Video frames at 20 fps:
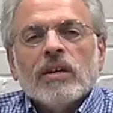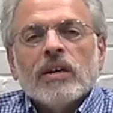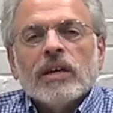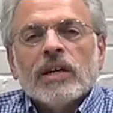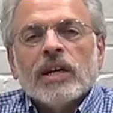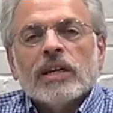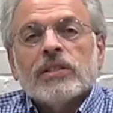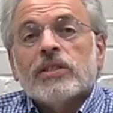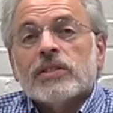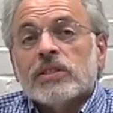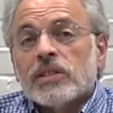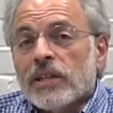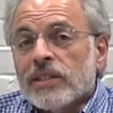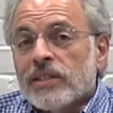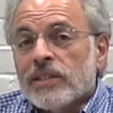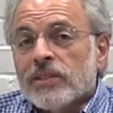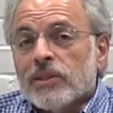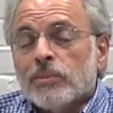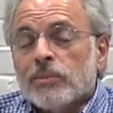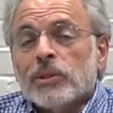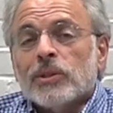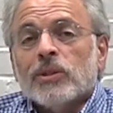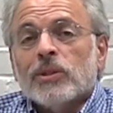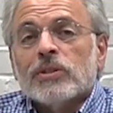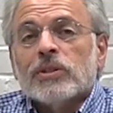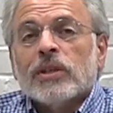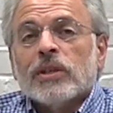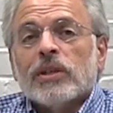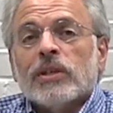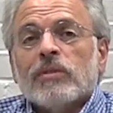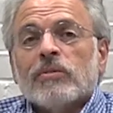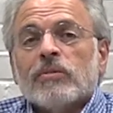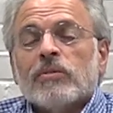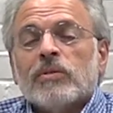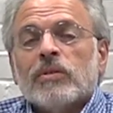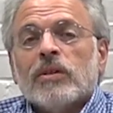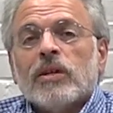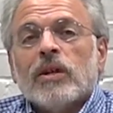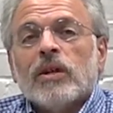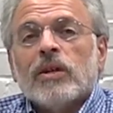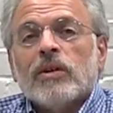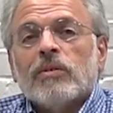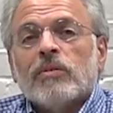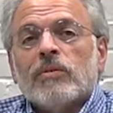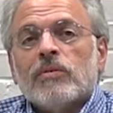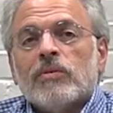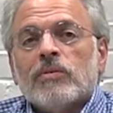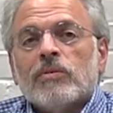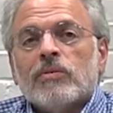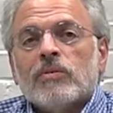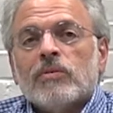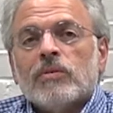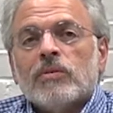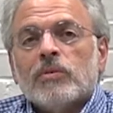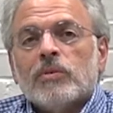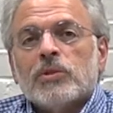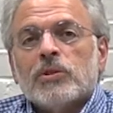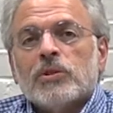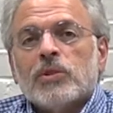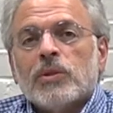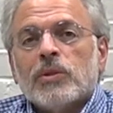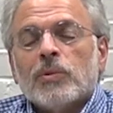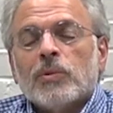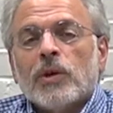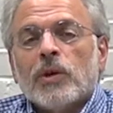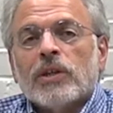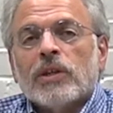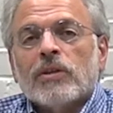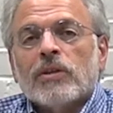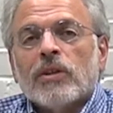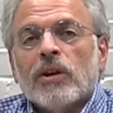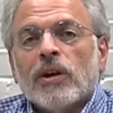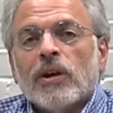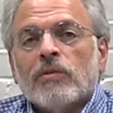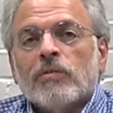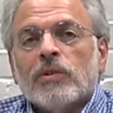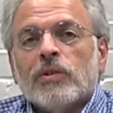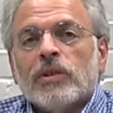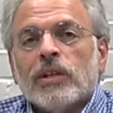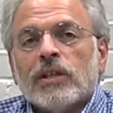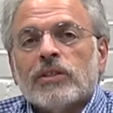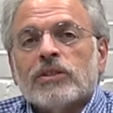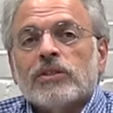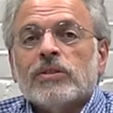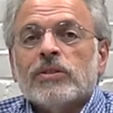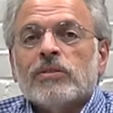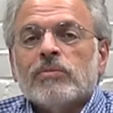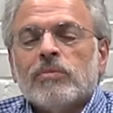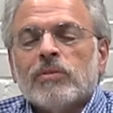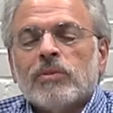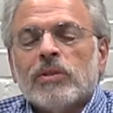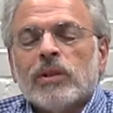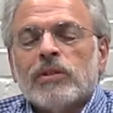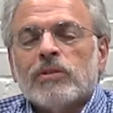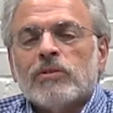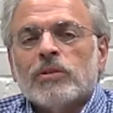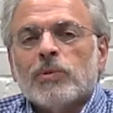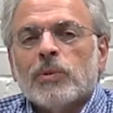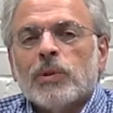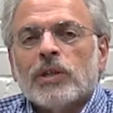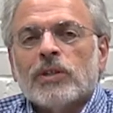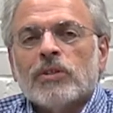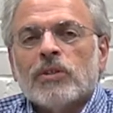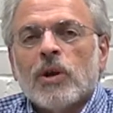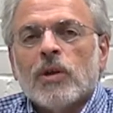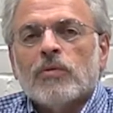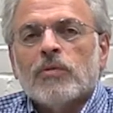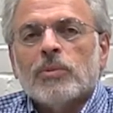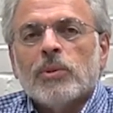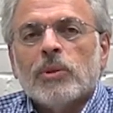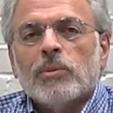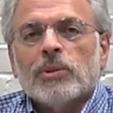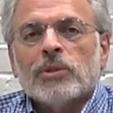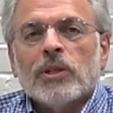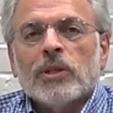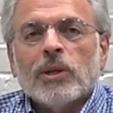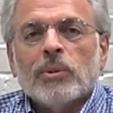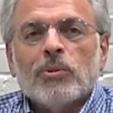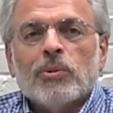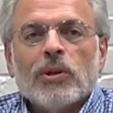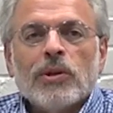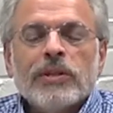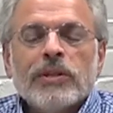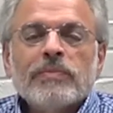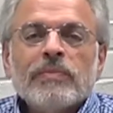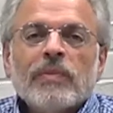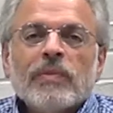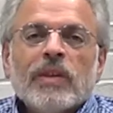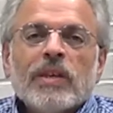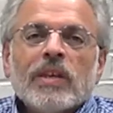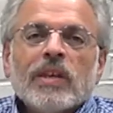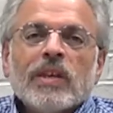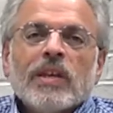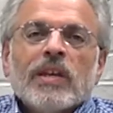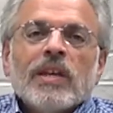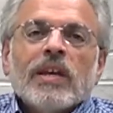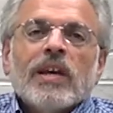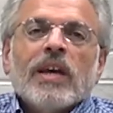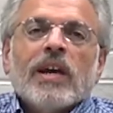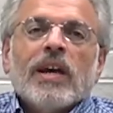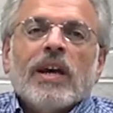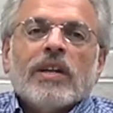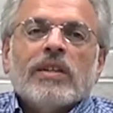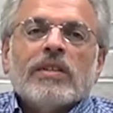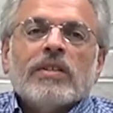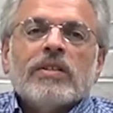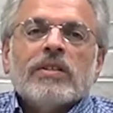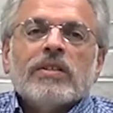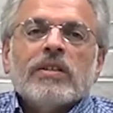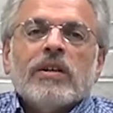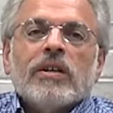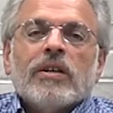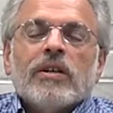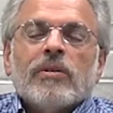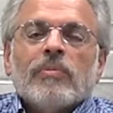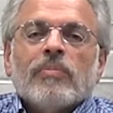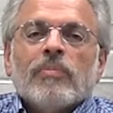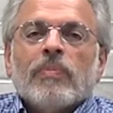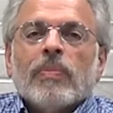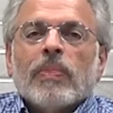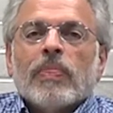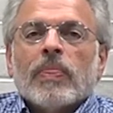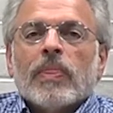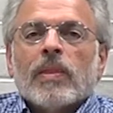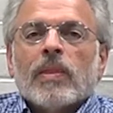I got this idea because I was doing work in Hartford. Actually, I used to work at the Hartford Public Library, and